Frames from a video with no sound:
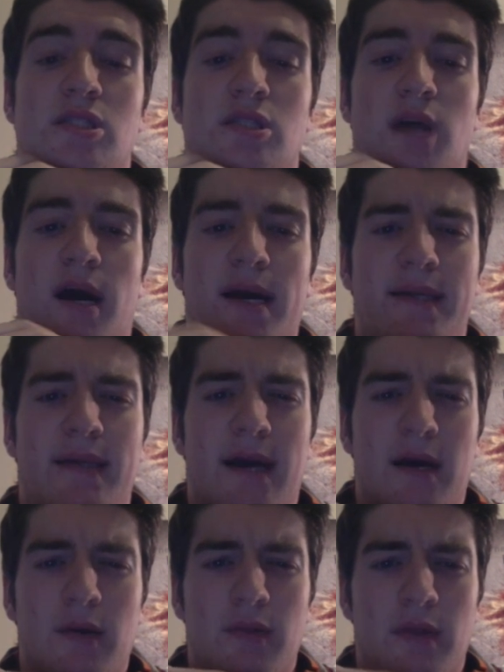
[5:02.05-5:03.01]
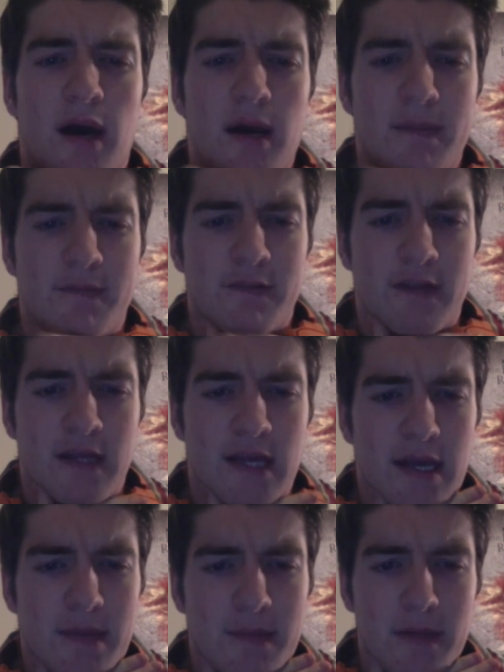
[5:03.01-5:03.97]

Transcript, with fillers: died down the hype for the game